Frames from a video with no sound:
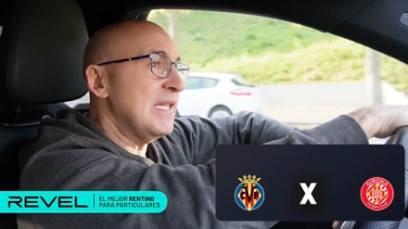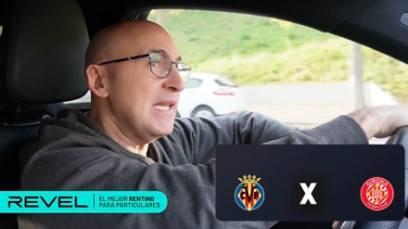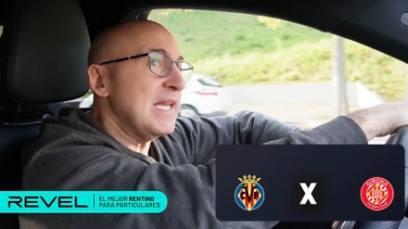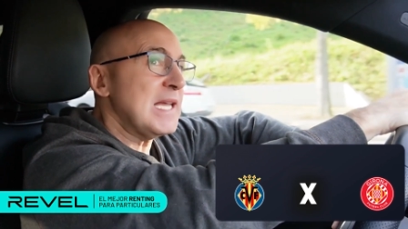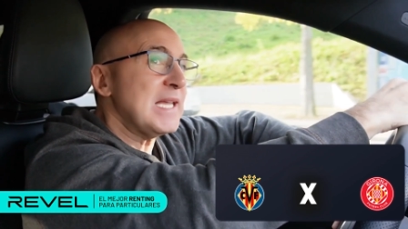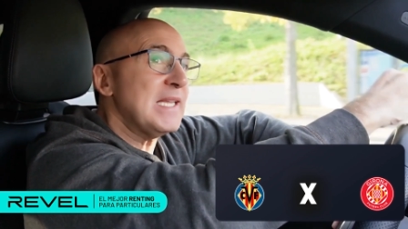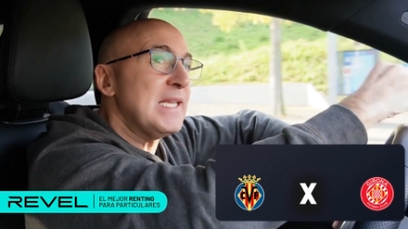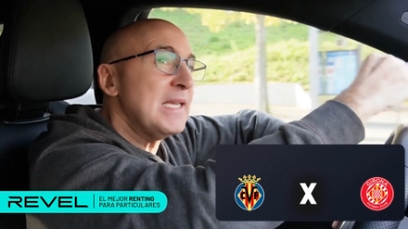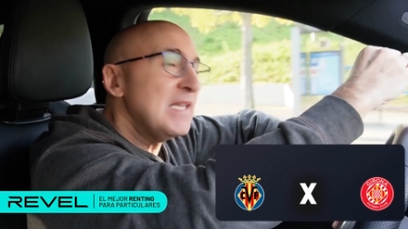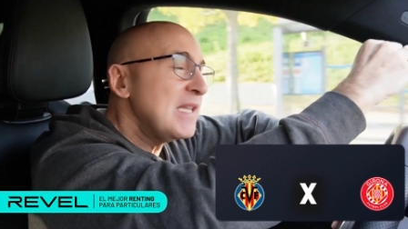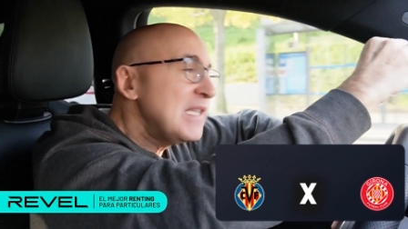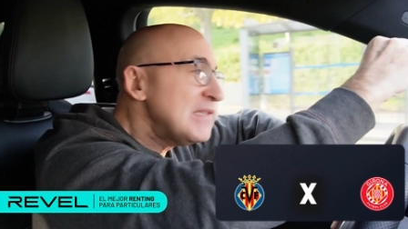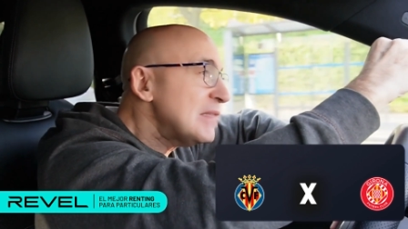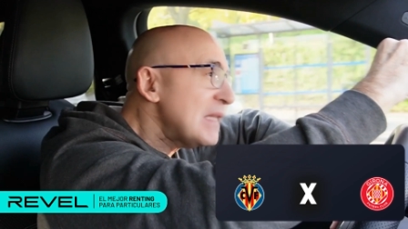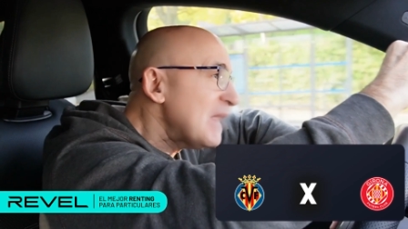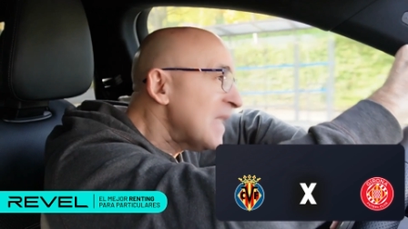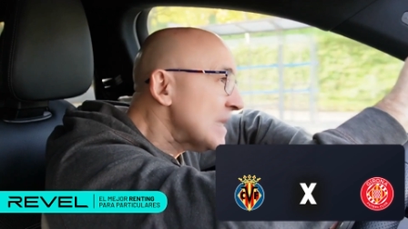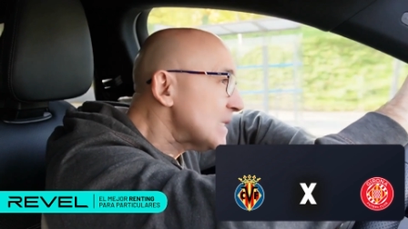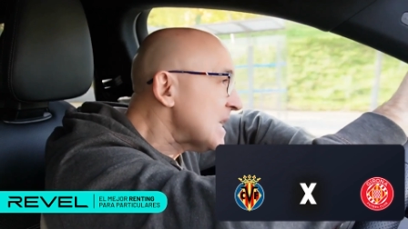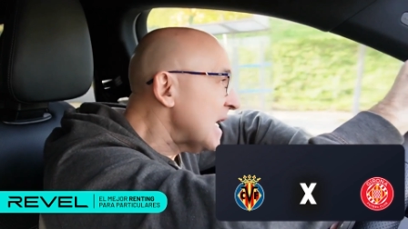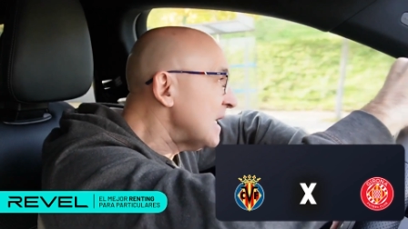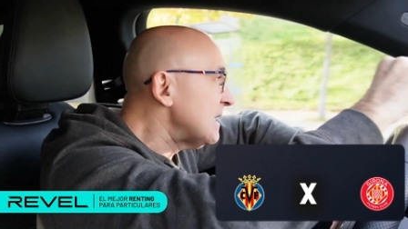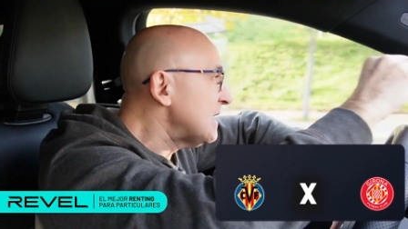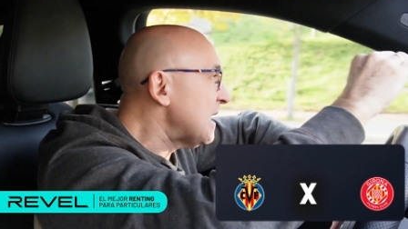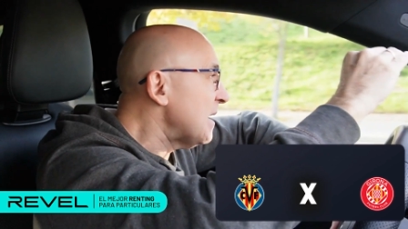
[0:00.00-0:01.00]
And it is very
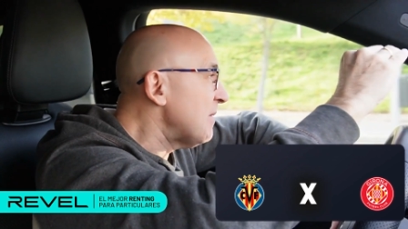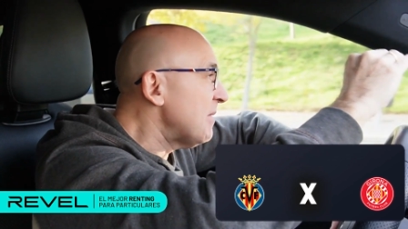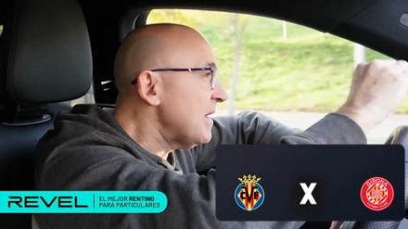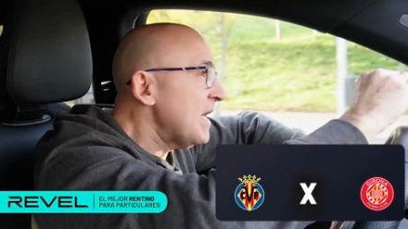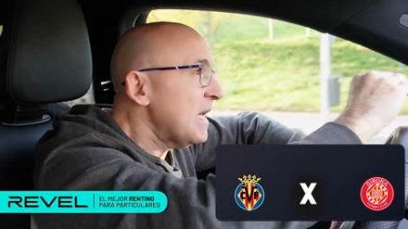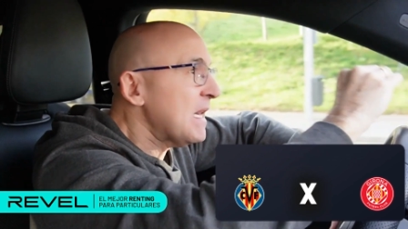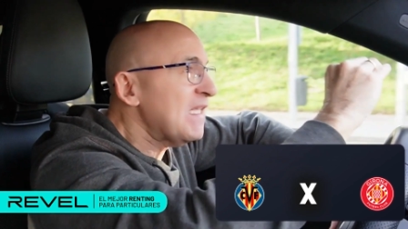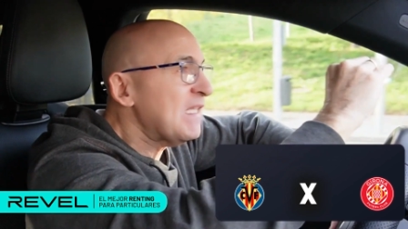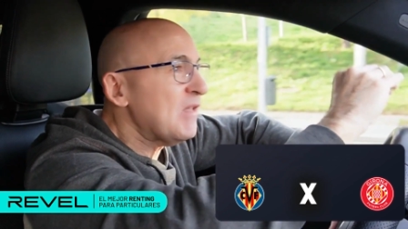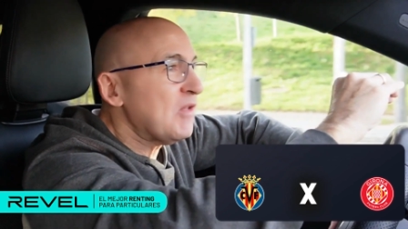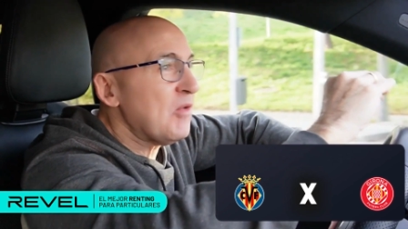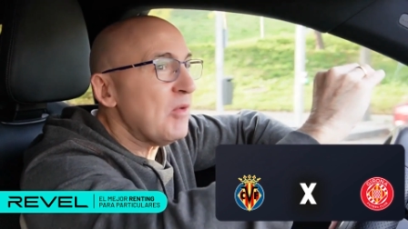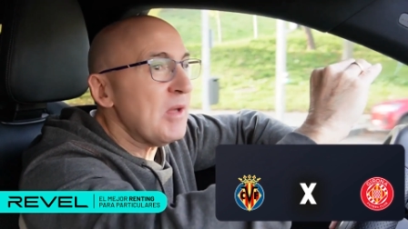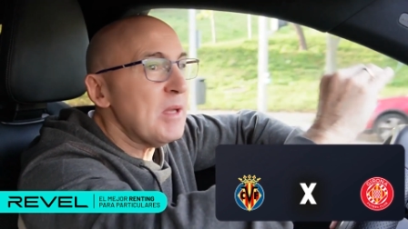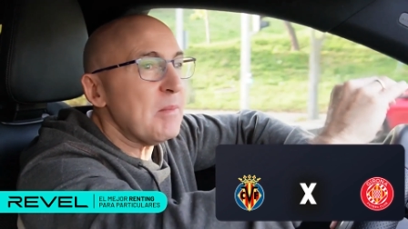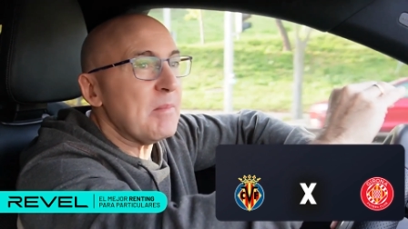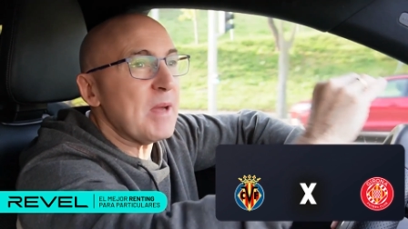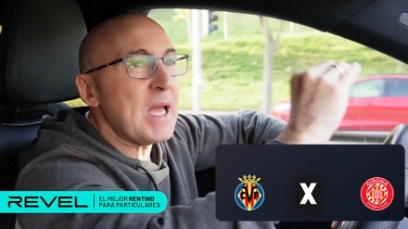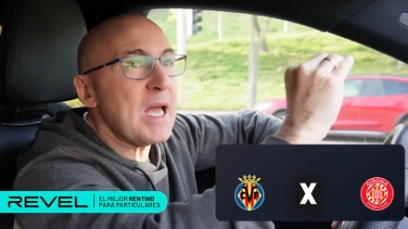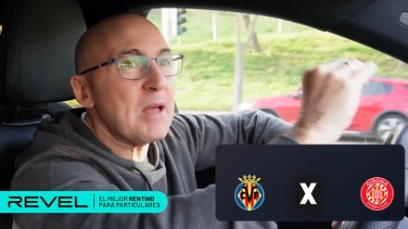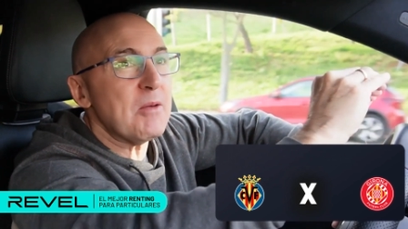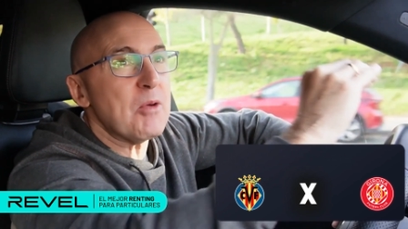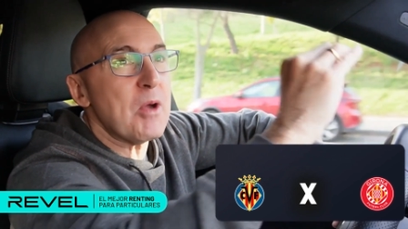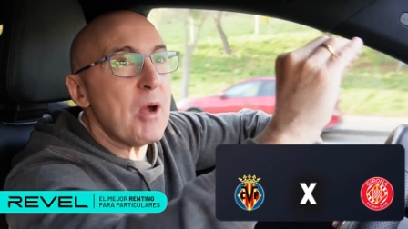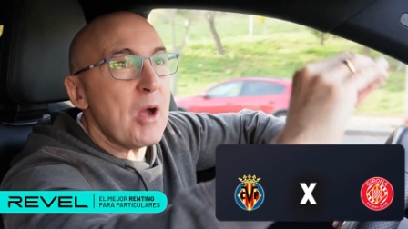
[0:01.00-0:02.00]
interesting to see who will
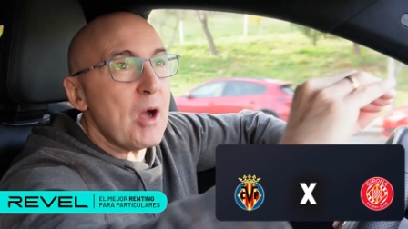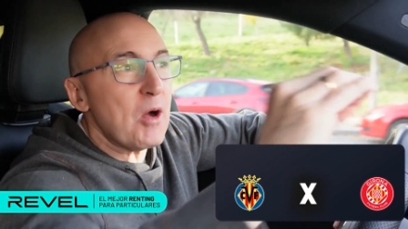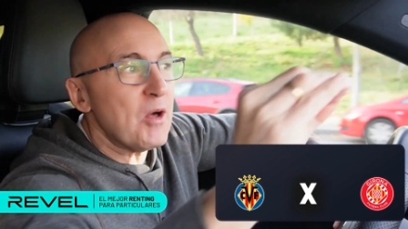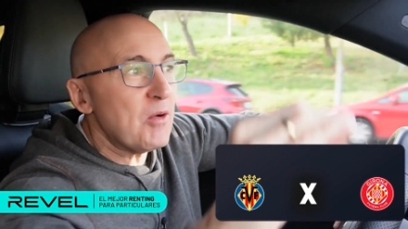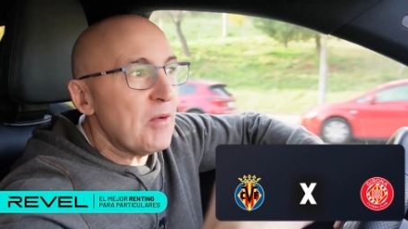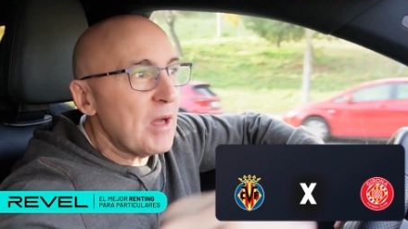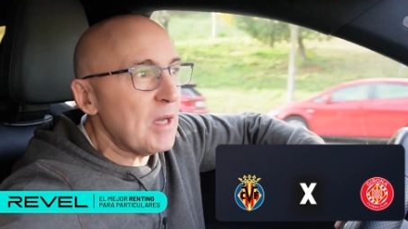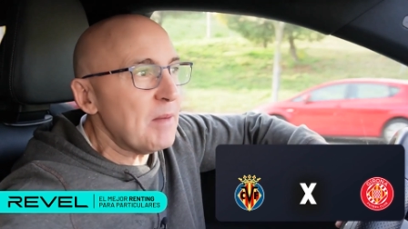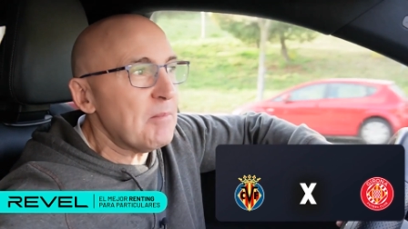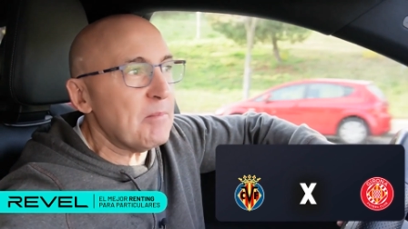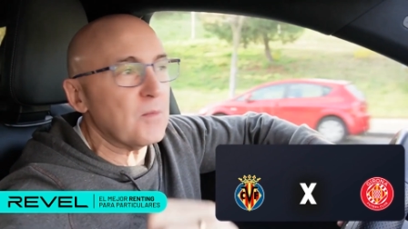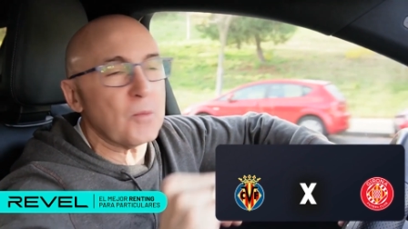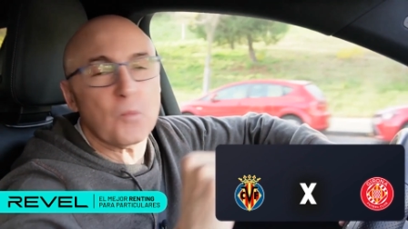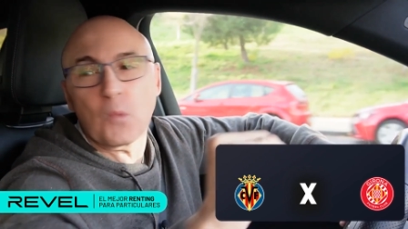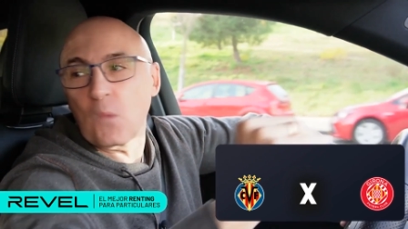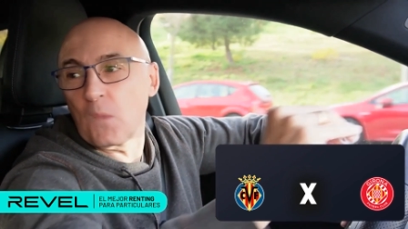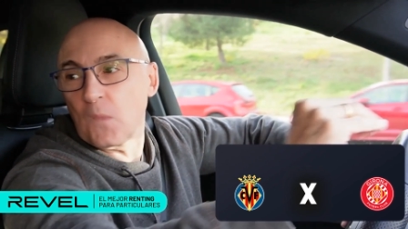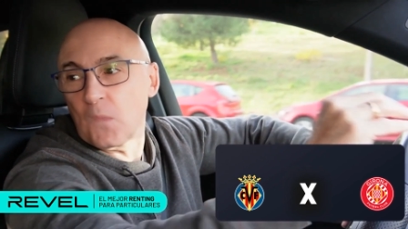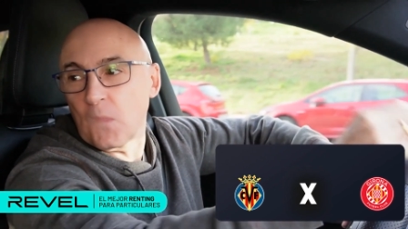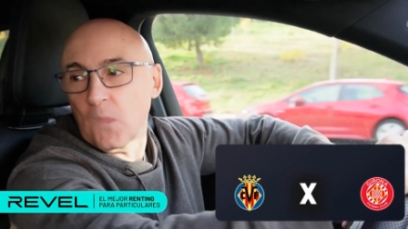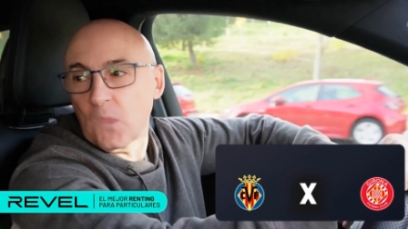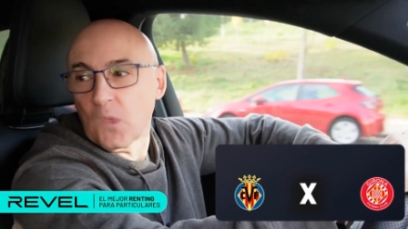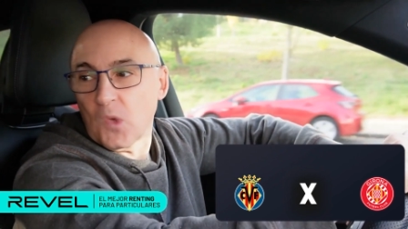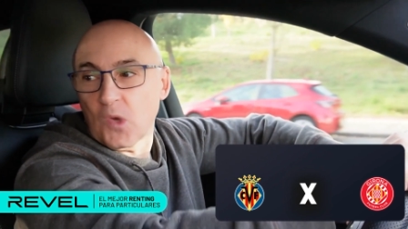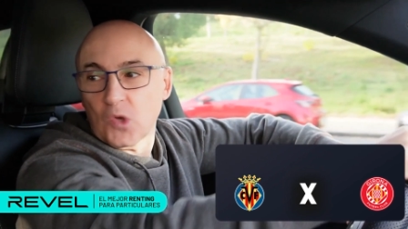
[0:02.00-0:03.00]
play for all of them.
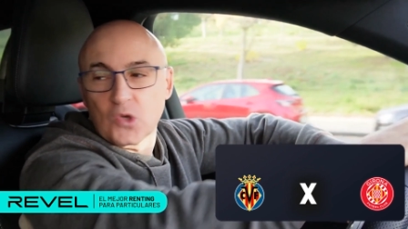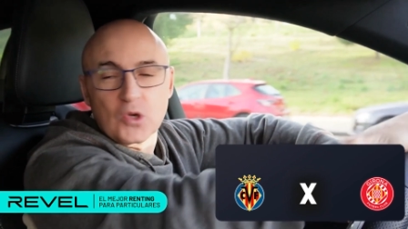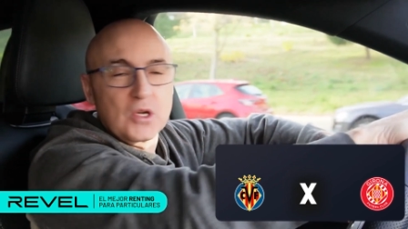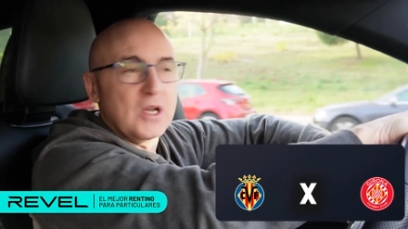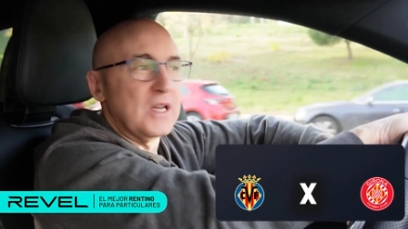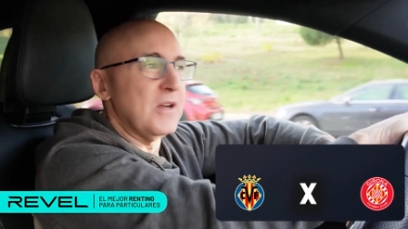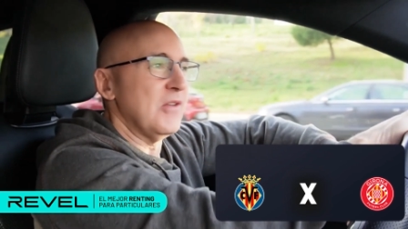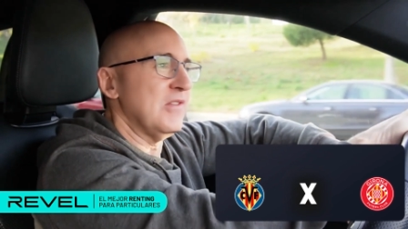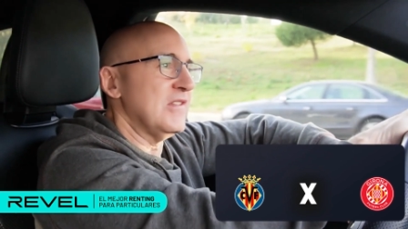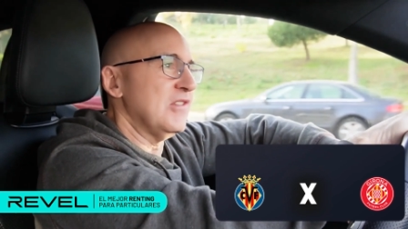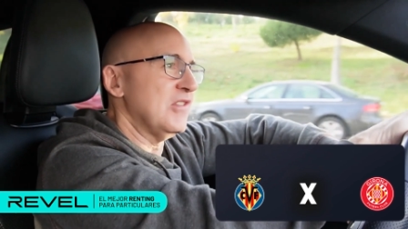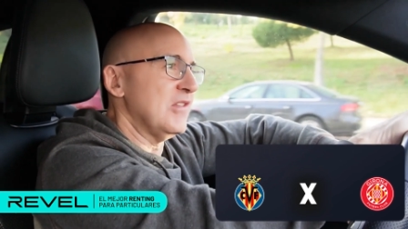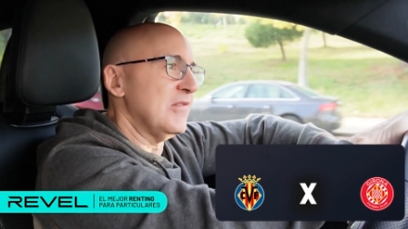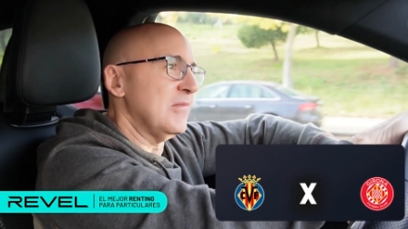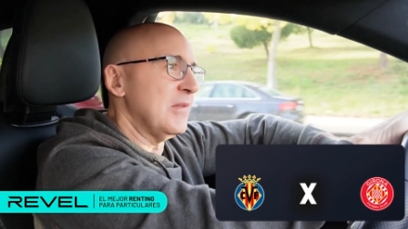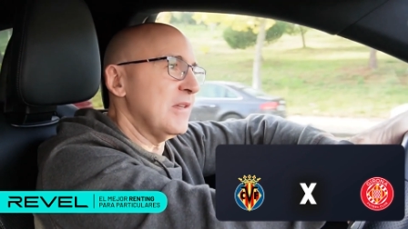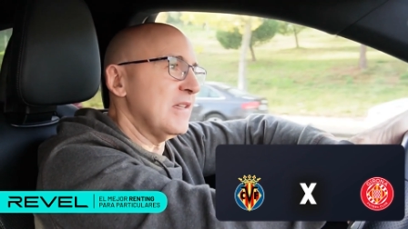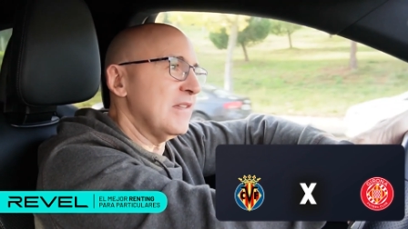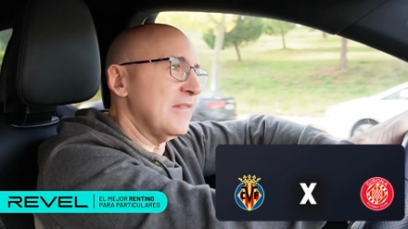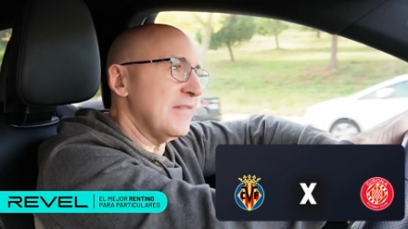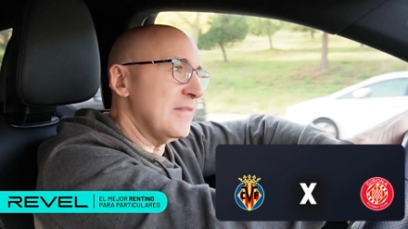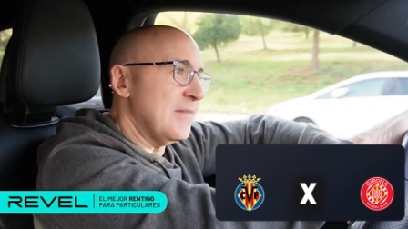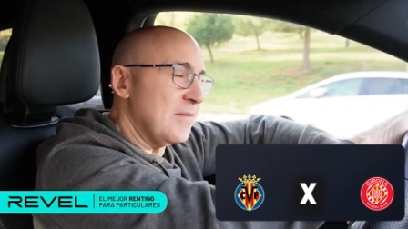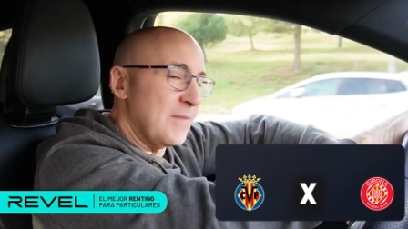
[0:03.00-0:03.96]
See how it should be.